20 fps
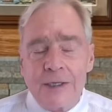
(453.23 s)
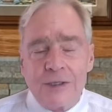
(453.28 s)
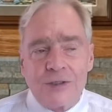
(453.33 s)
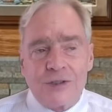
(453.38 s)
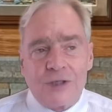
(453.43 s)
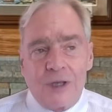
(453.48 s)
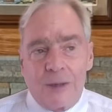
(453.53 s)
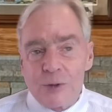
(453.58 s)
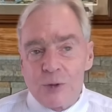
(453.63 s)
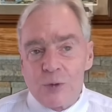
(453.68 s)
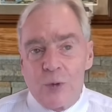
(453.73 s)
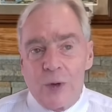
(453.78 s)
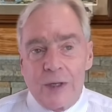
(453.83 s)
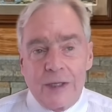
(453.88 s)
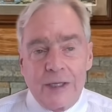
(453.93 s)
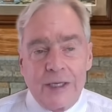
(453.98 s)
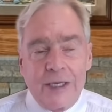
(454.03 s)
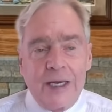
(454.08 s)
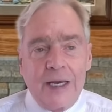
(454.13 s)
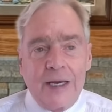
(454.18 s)

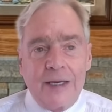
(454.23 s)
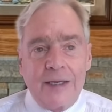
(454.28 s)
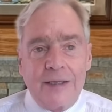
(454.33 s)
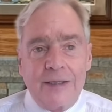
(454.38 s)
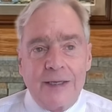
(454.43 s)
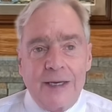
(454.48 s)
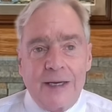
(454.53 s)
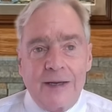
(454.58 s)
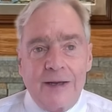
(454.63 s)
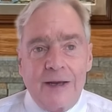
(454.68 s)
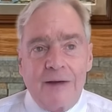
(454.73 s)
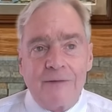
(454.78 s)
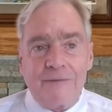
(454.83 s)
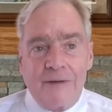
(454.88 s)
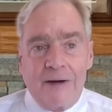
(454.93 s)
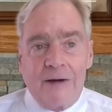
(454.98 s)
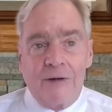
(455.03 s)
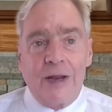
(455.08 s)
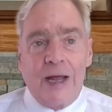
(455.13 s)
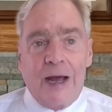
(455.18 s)
subsequently, I, I,
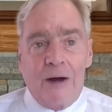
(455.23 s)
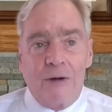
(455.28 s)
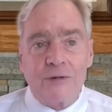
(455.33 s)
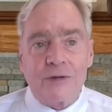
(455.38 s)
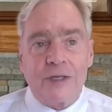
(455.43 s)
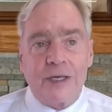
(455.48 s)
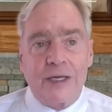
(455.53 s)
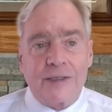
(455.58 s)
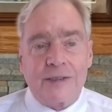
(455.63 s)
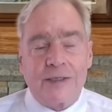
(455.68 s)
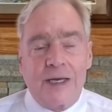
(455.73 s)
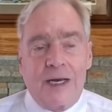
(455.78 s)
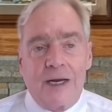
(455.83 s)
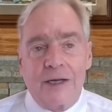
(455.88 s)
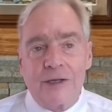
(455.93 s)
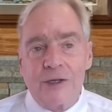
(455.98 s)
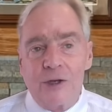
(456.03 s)
found out that uh,